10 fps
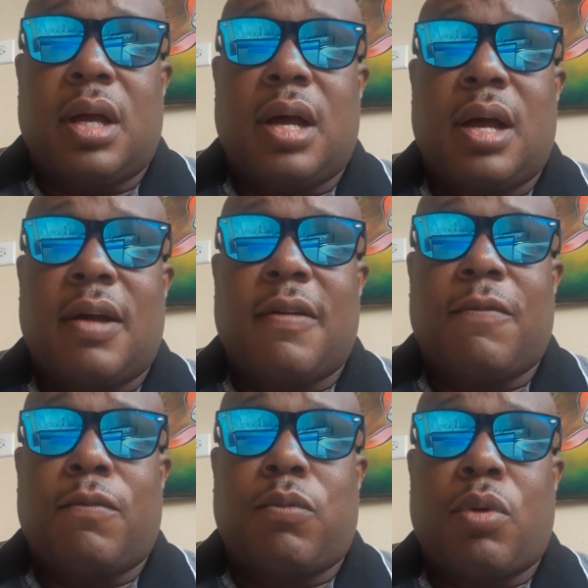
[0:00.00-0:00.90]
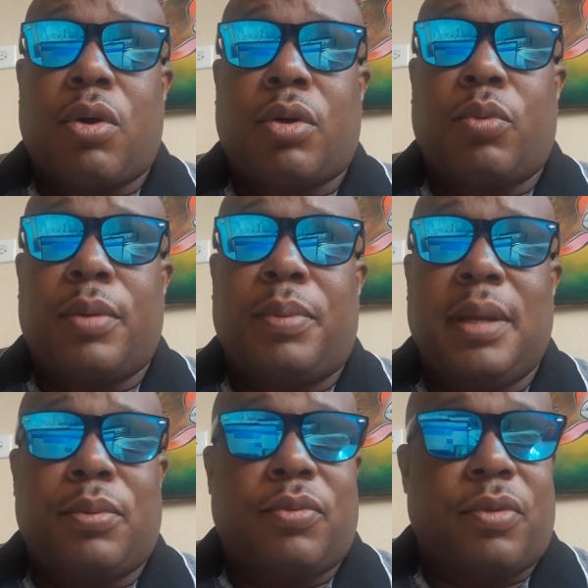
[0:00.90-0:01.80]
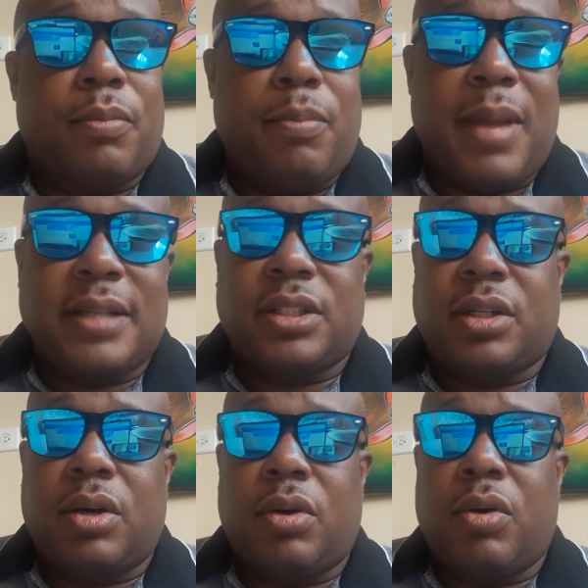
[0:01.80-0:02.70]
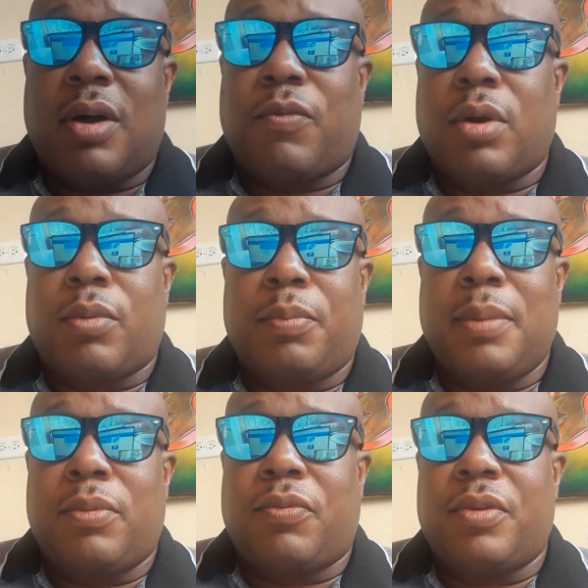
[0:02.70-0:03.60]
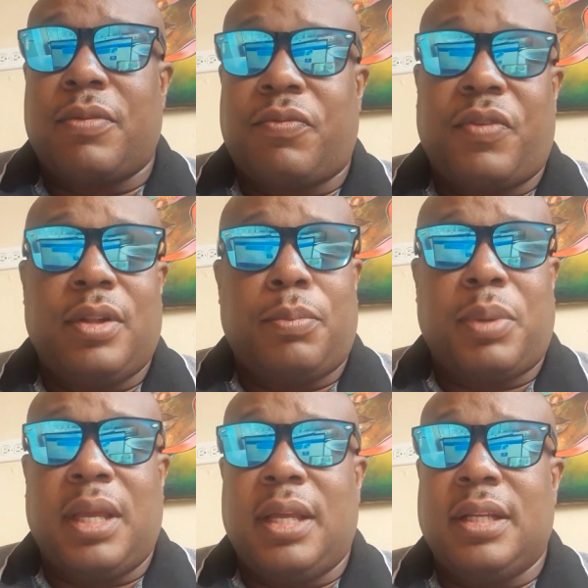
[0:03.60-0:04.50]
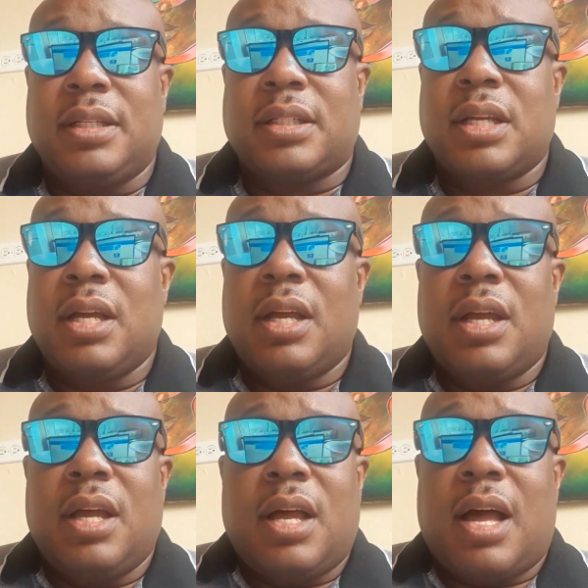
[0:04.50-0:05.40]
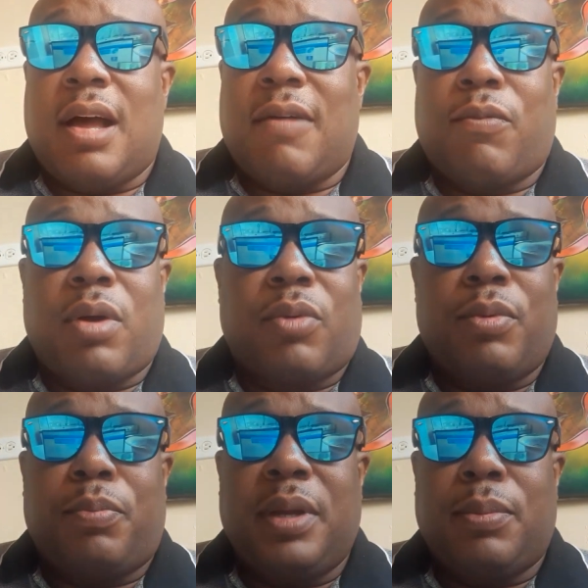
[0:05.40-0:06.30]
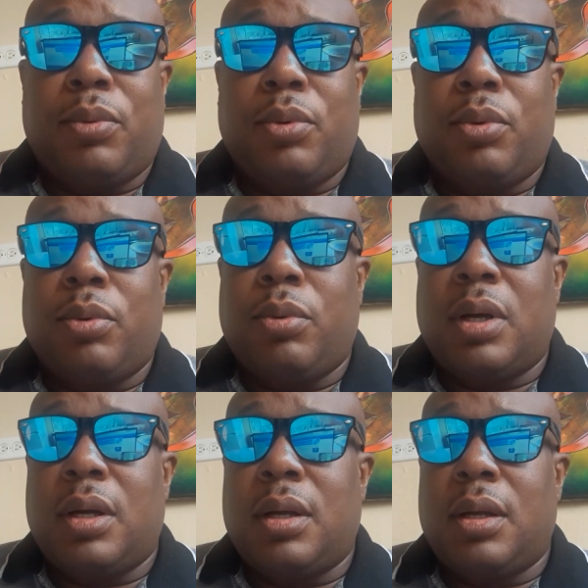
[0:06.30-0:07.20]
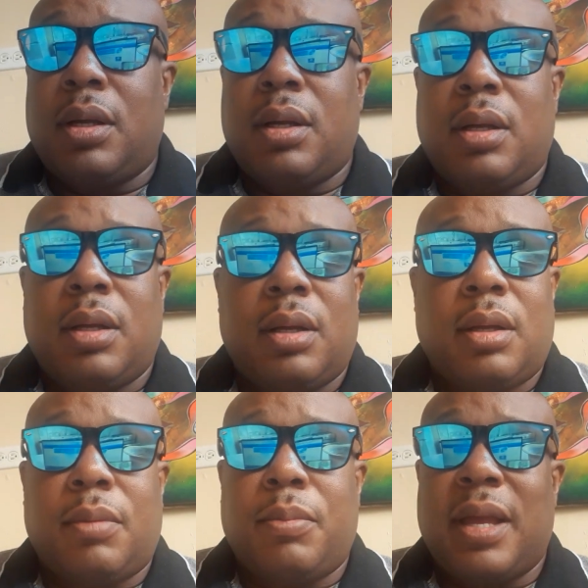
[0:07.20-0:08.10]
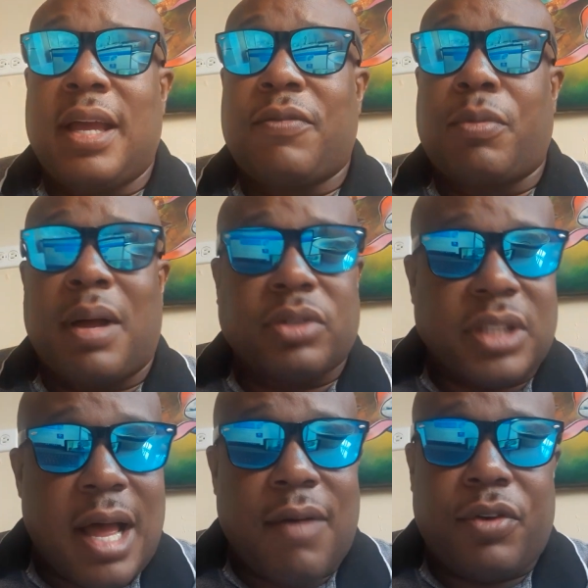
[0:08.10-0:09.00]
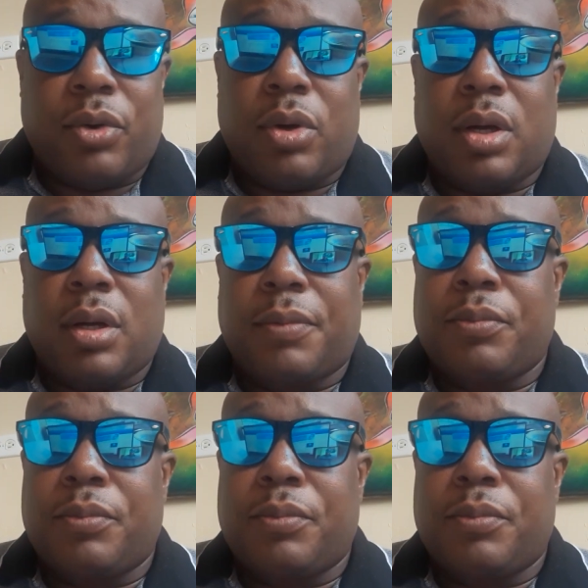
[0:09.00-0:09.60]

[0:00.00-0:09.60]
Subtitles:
I've worked with people from Mexico. I've worked with people from the Philippines. I've worked with people, from El Salvador.